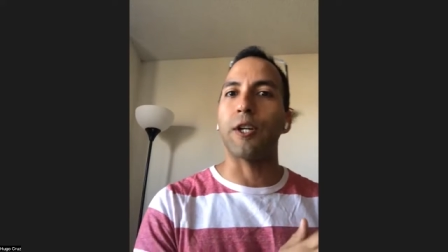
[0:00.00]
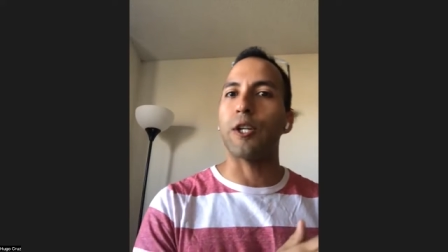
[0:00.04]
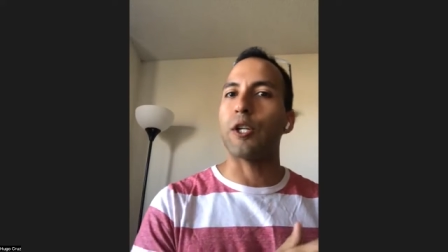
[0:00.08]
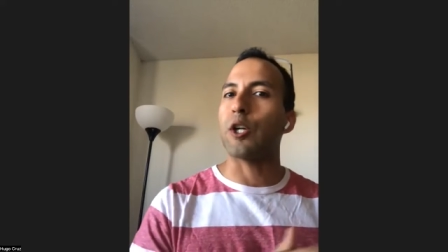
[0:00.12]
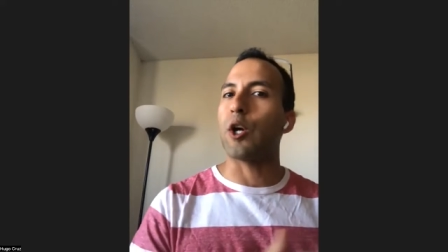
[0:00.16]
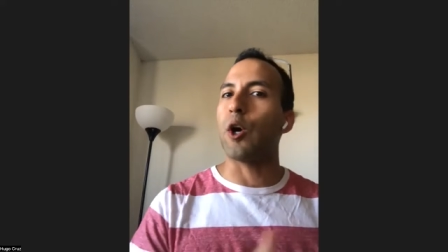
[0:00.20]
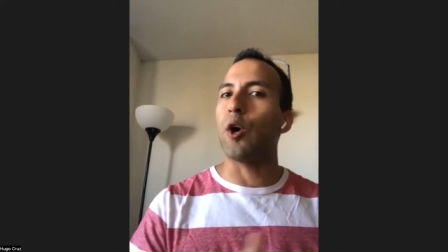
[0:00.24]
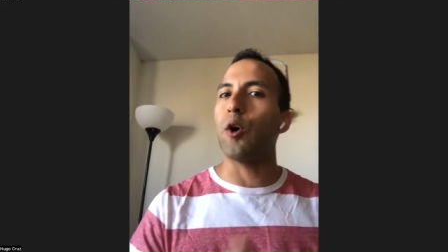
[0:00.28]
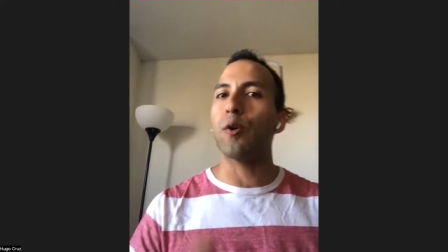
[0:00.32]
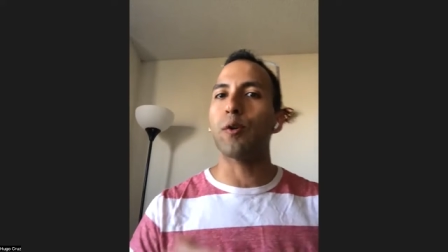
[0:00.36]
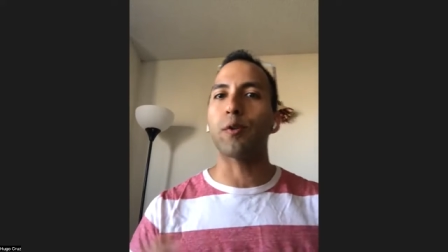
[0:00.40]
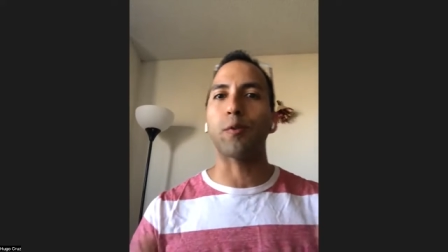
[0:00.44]

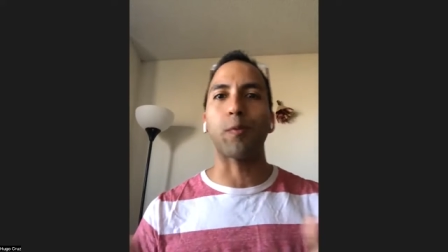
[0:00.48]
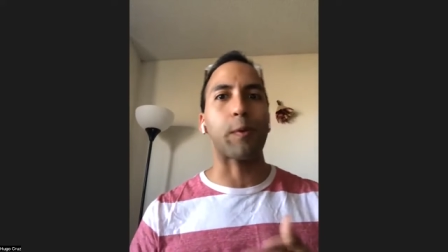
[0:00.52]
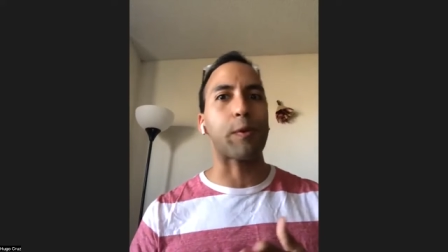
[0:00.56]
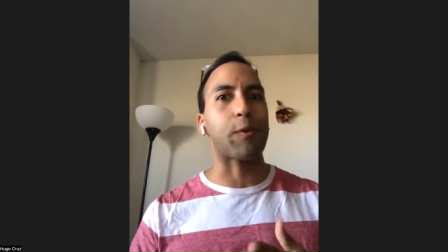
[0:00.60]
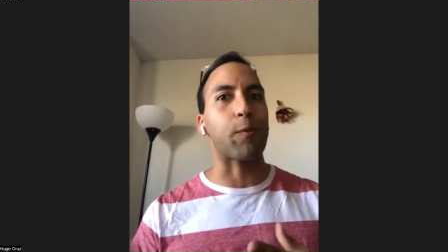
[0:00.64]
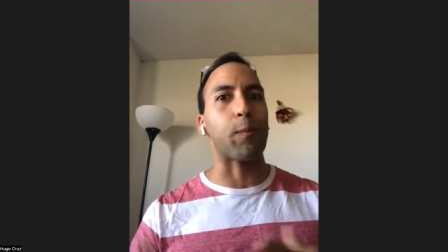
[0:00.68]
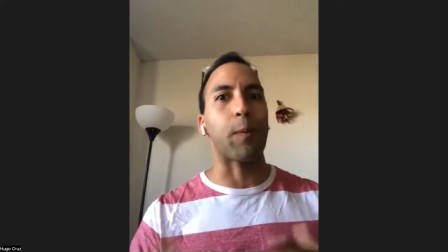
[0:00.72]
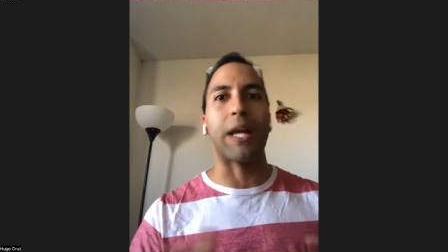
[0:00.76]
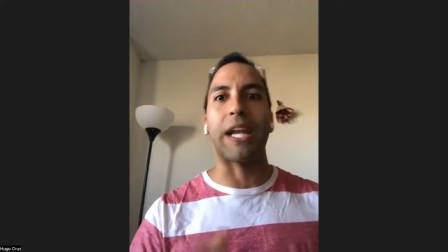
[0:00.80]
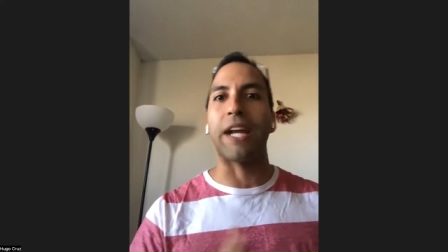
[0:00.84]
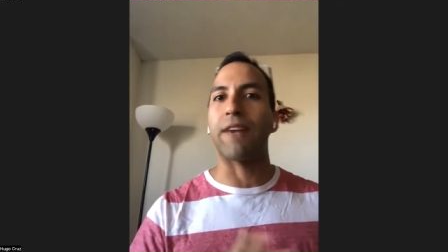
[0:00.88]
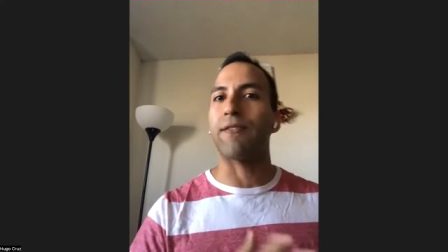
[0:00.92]
goes with
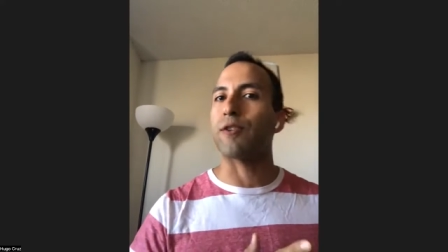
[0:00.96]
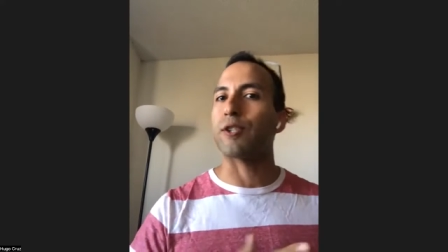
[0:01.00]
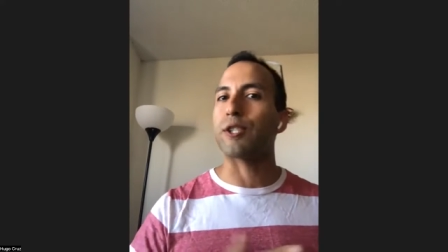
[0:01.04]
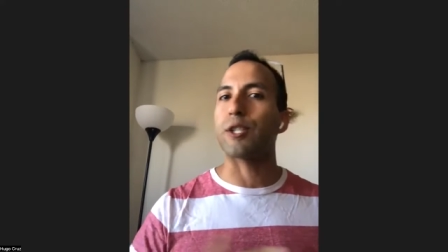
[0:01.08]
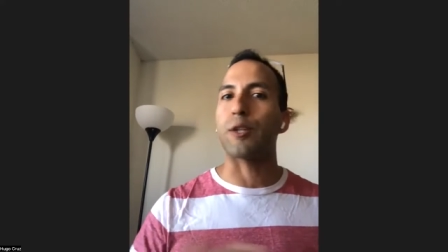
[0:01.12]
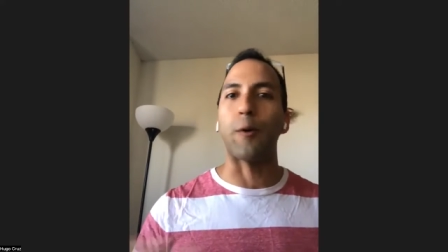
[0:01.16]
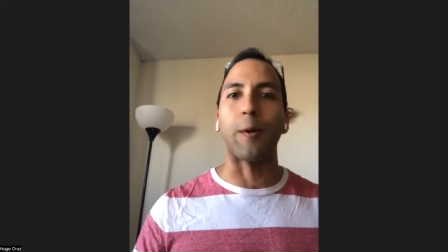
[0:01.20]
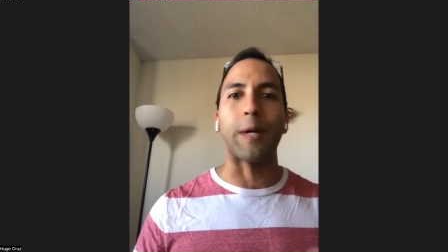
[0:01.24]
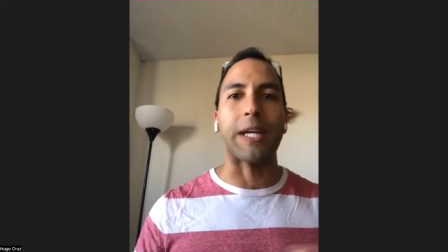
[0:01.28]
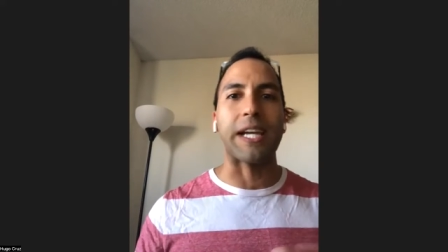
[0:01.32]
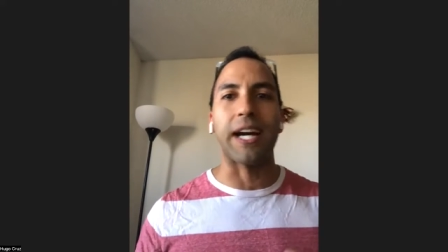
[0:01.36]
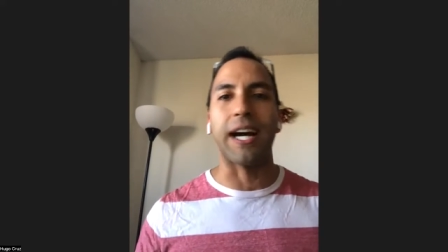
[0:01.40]
whatever's
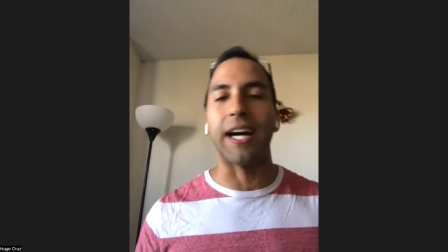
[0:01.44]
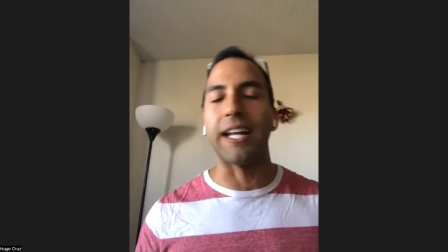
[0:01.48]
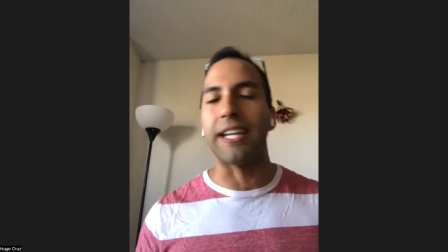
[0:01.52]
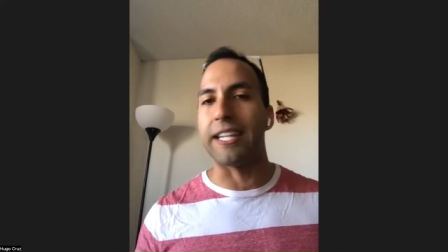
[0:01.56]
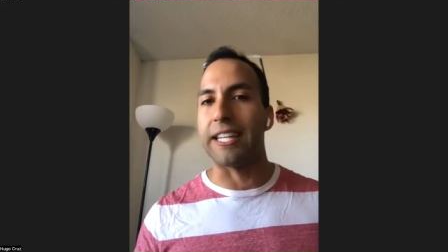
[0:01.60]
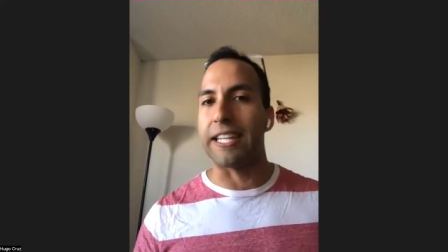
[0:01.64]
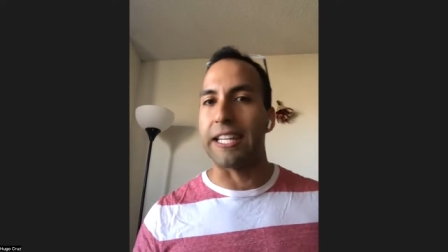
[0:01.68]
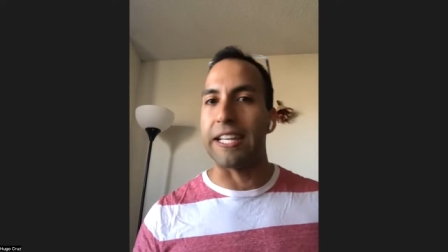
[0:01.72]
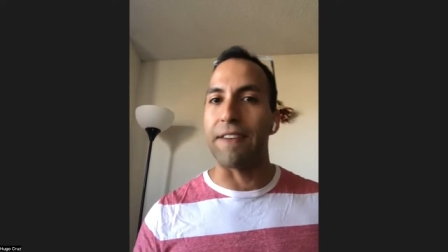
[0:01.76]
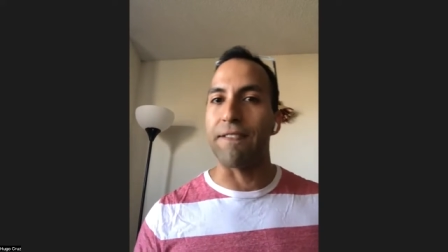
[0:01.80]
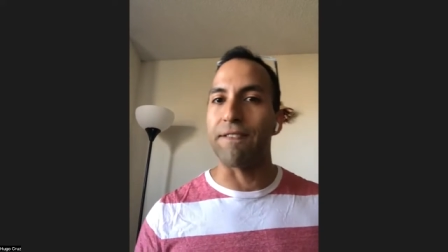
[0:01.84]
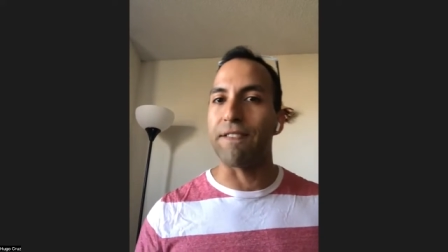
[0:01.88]
going on
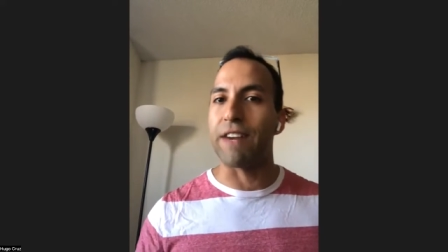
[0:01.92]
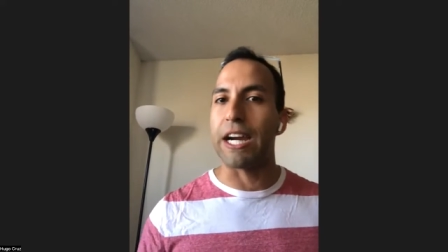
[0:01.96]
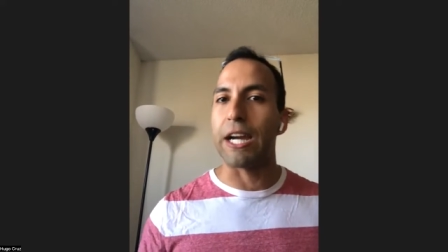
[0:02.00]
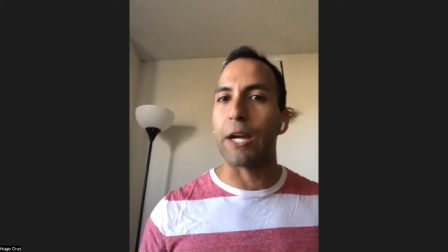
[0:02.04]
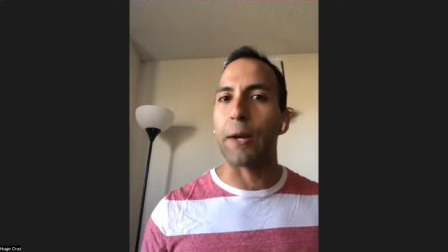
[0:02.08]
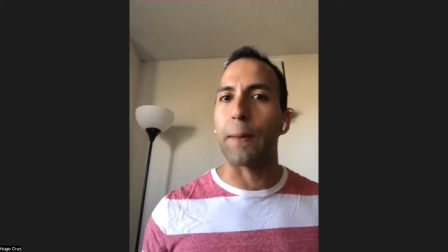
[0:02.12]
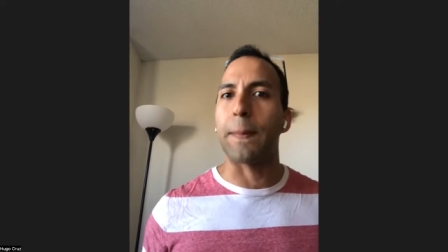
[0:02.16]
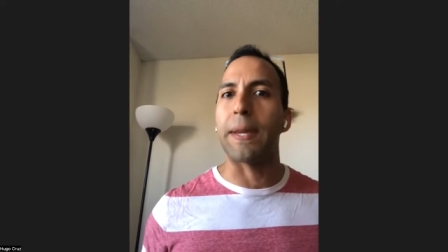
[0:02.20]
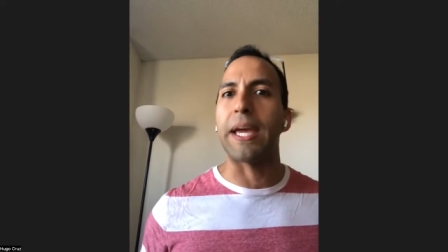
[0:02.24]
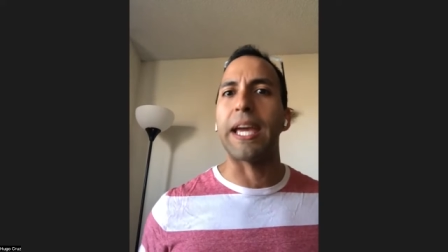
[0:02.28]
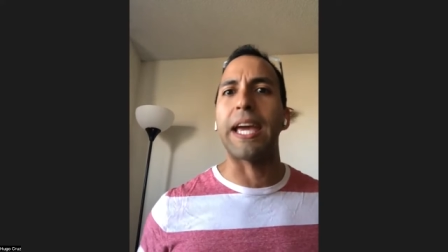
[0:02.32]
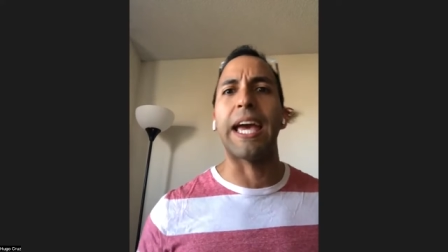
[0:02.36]
in the
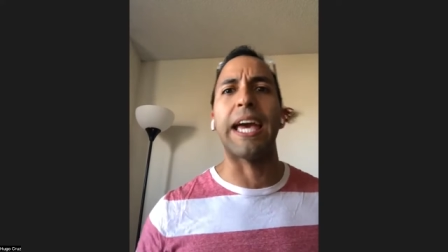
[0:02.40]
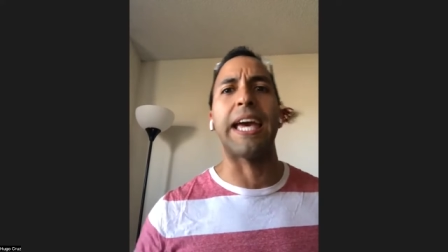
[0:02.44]
environment.